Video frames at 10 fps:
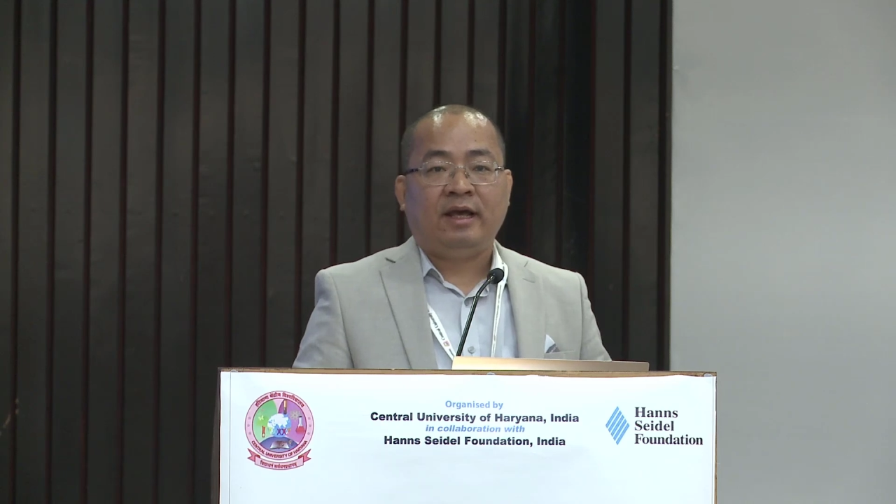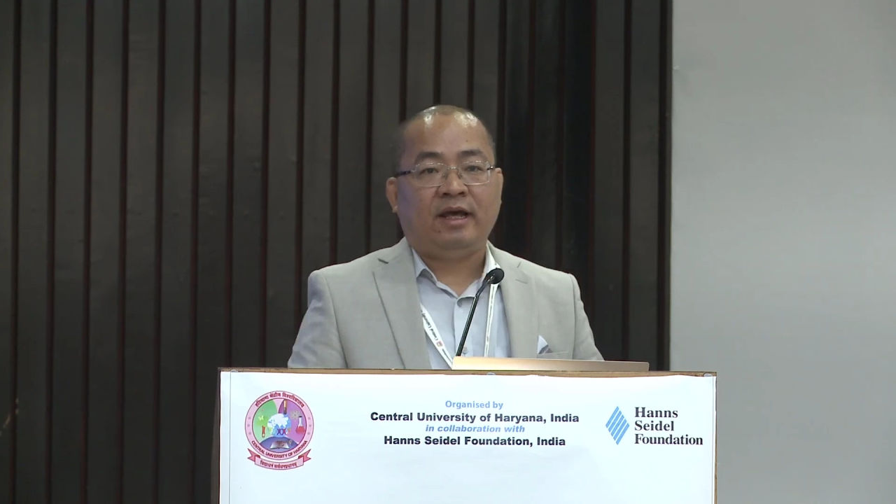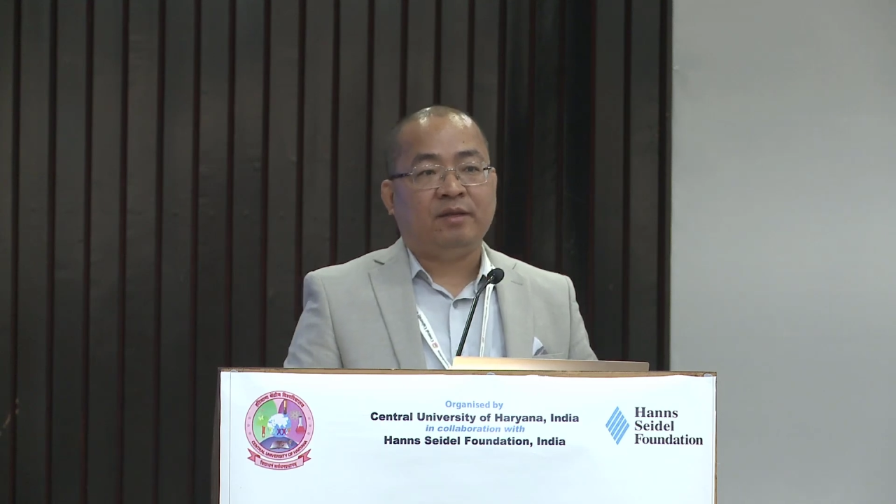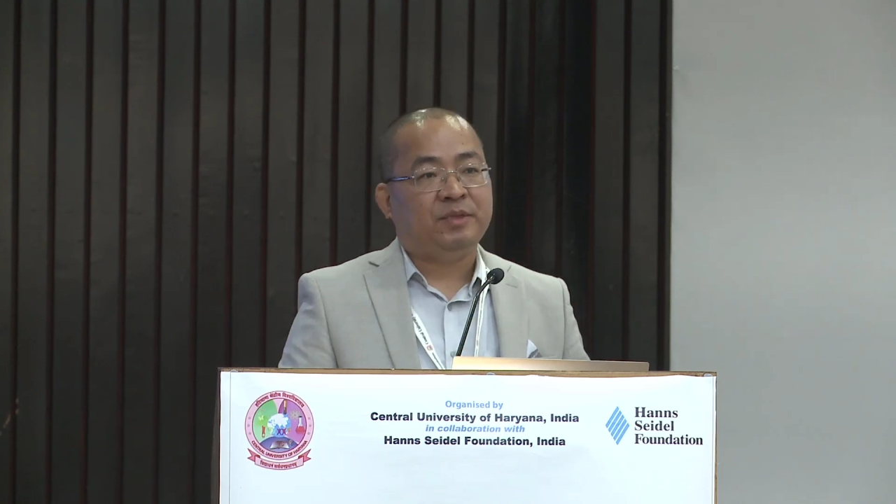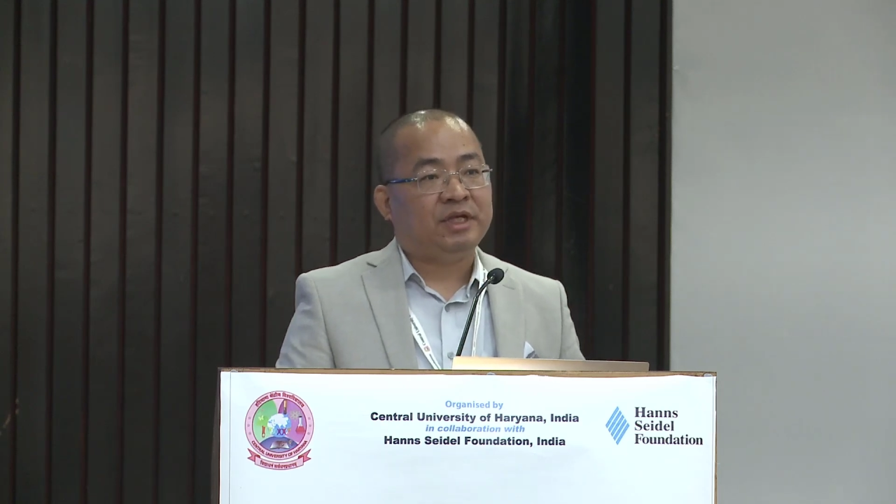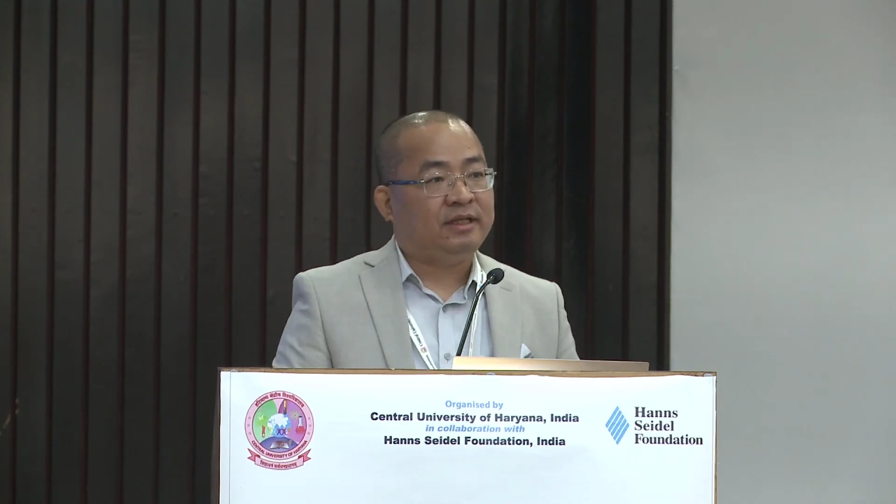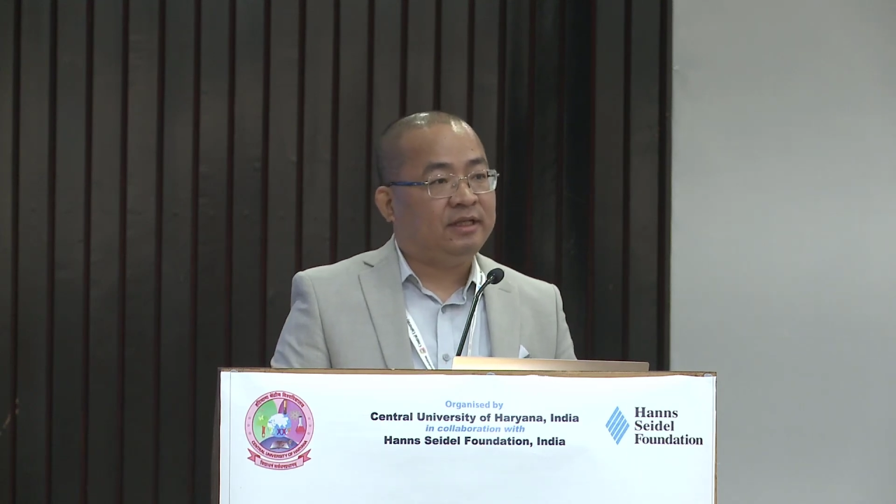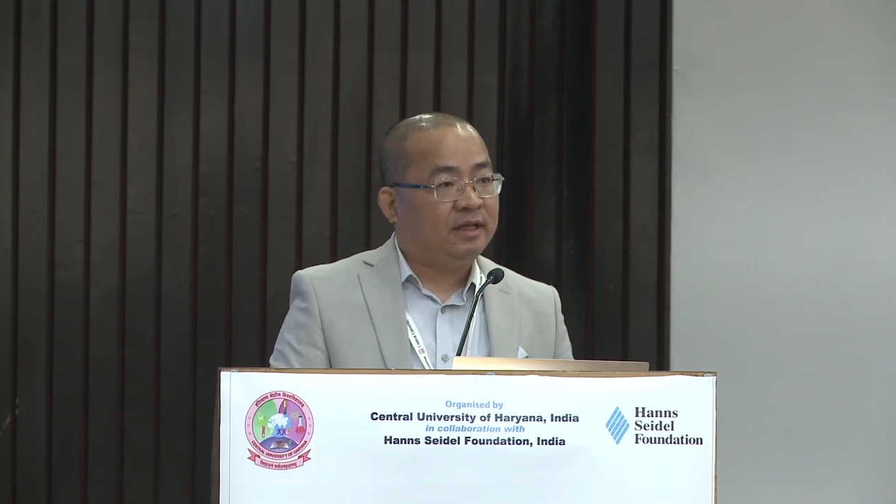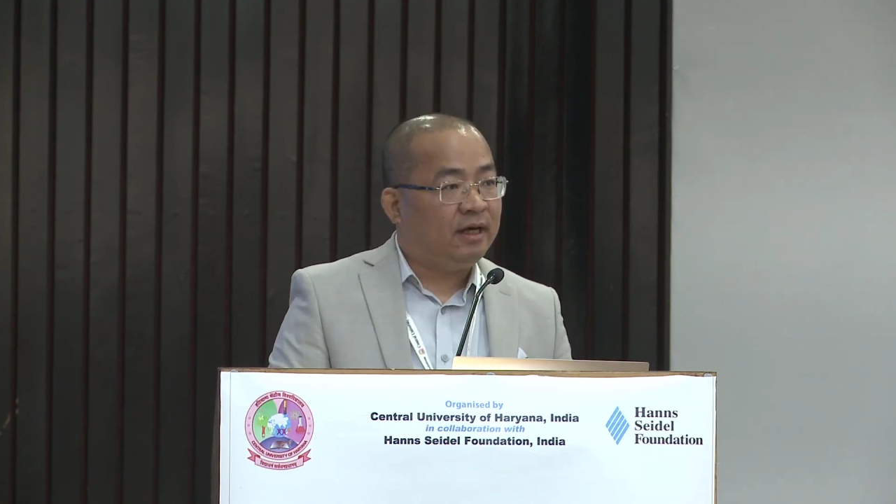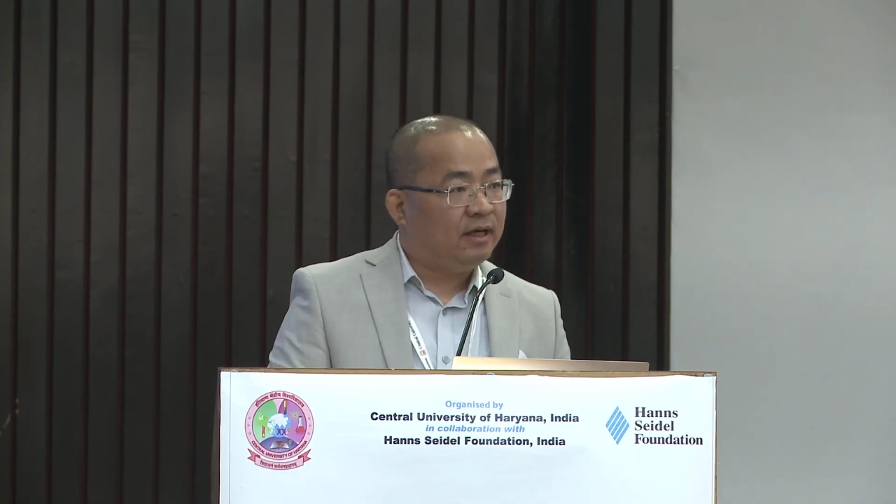and being
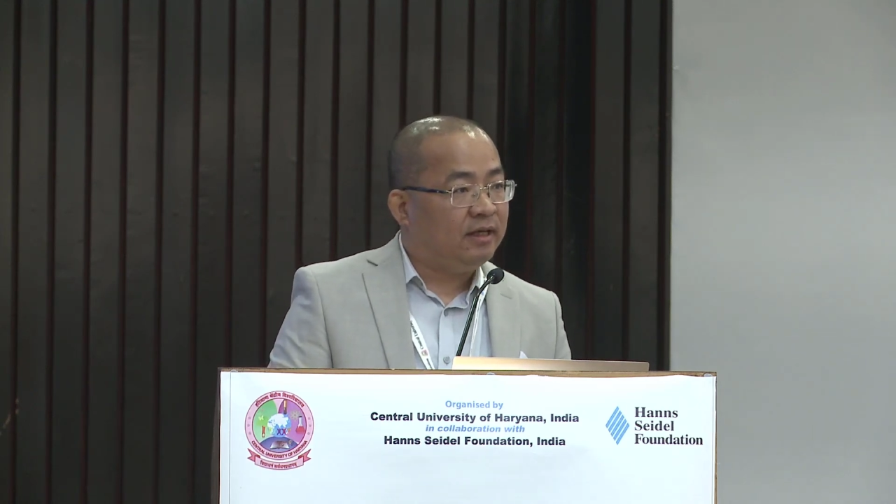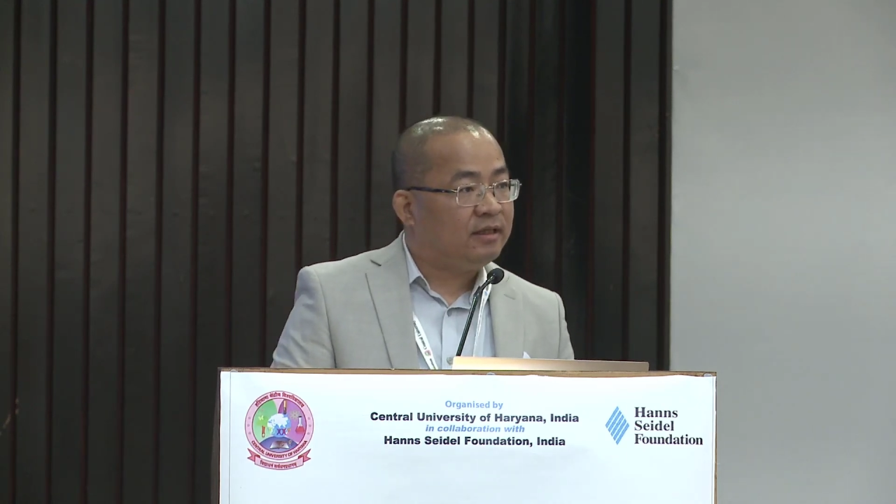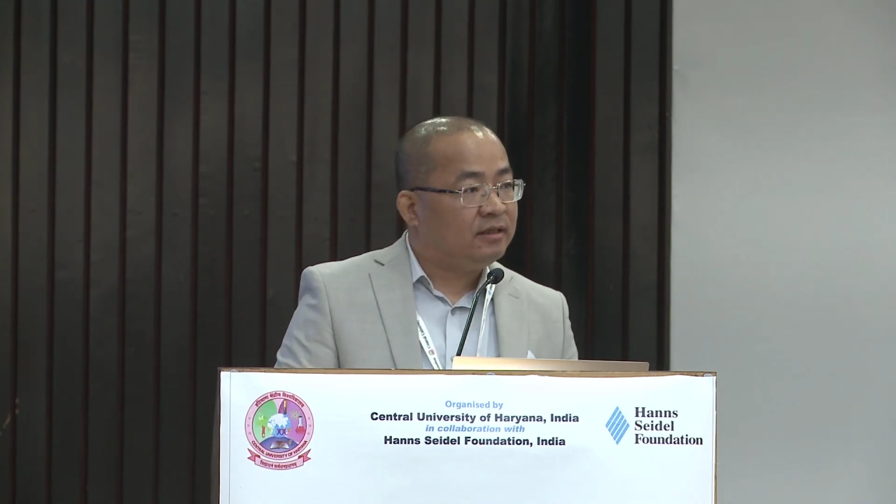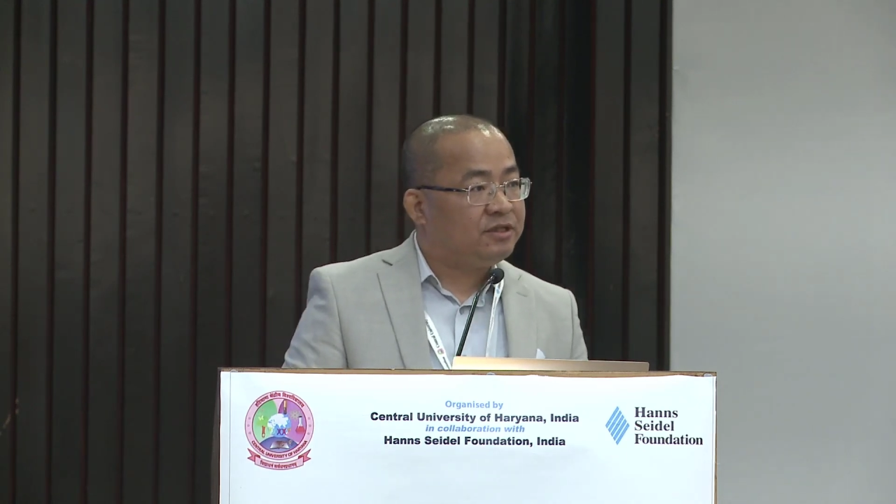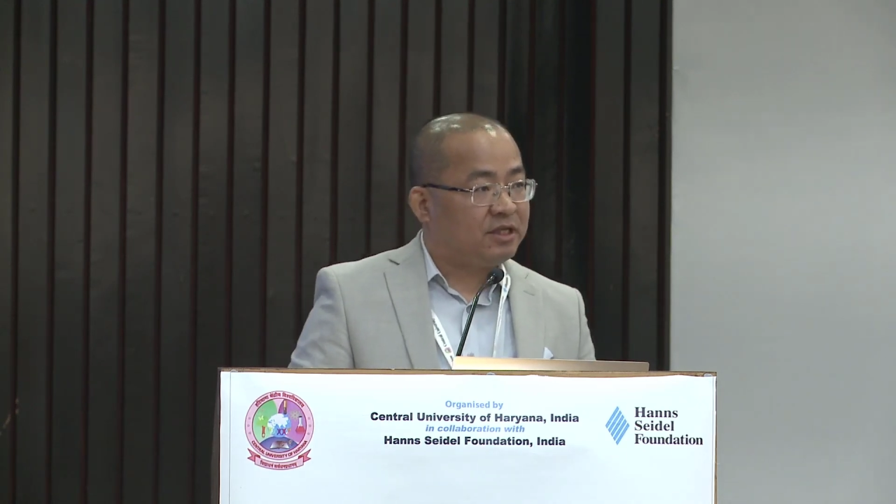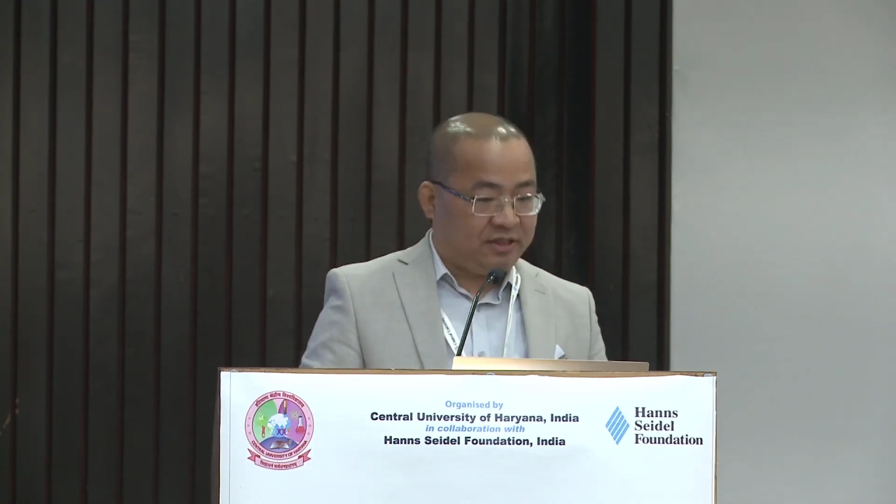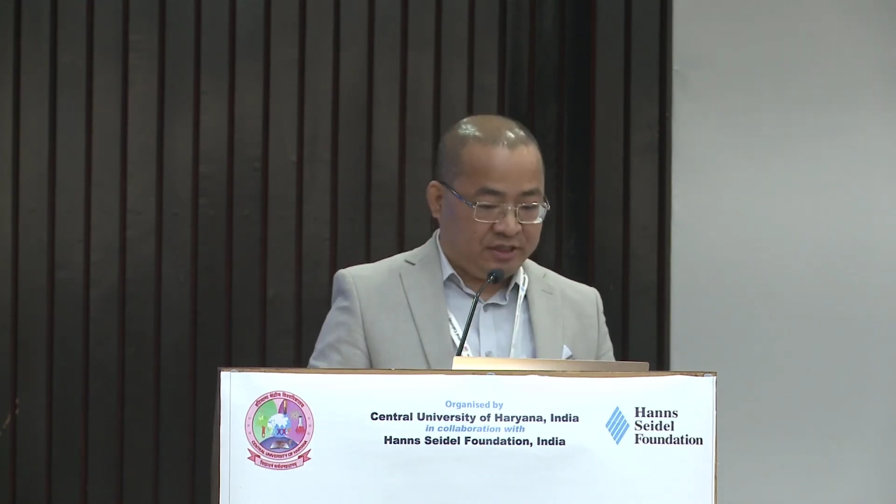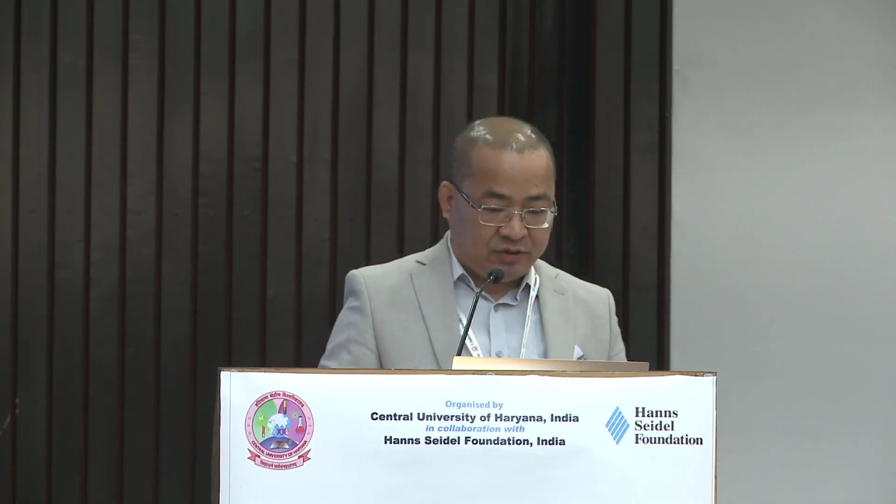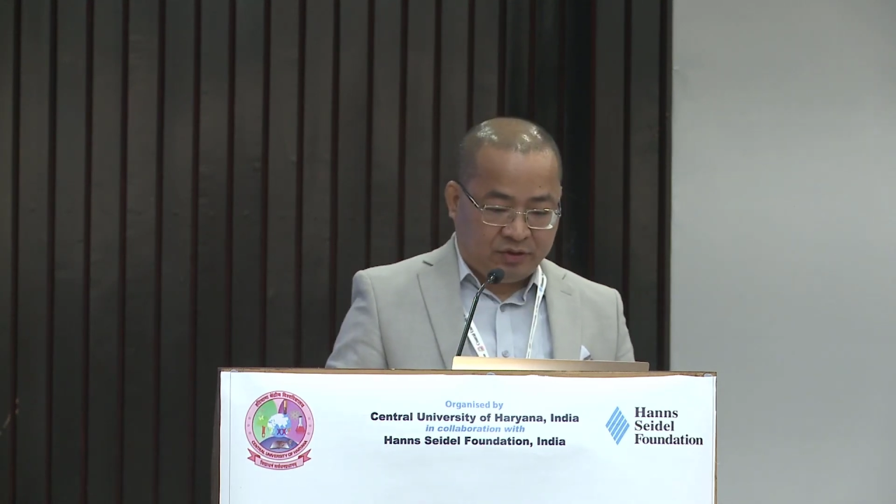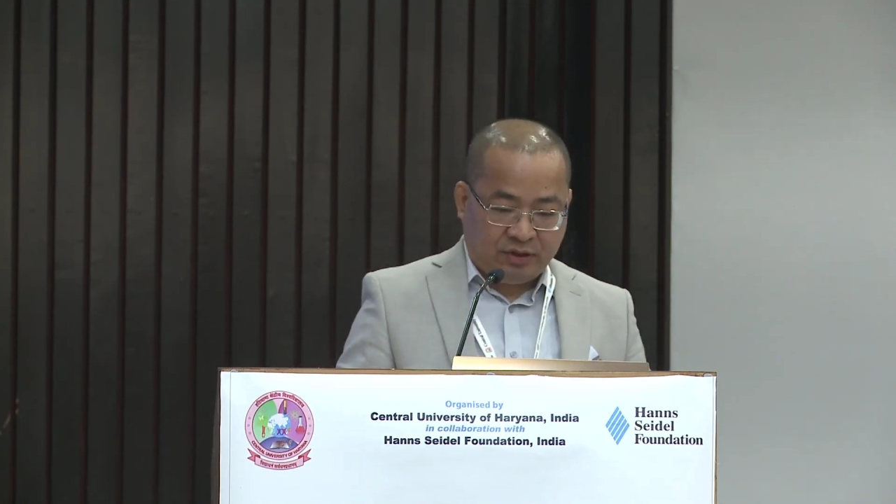the legal
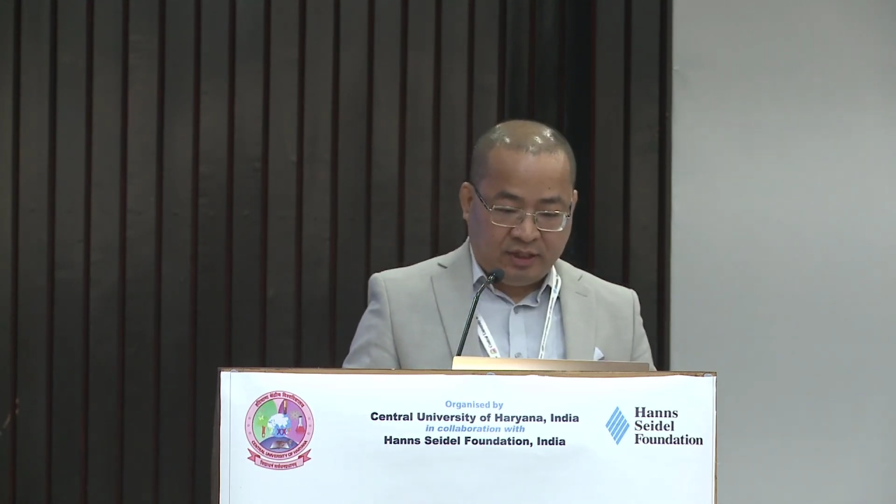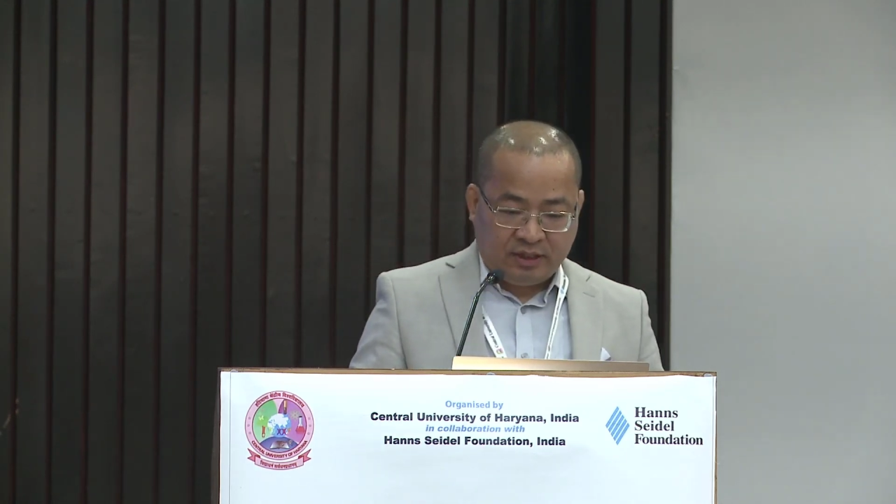successor,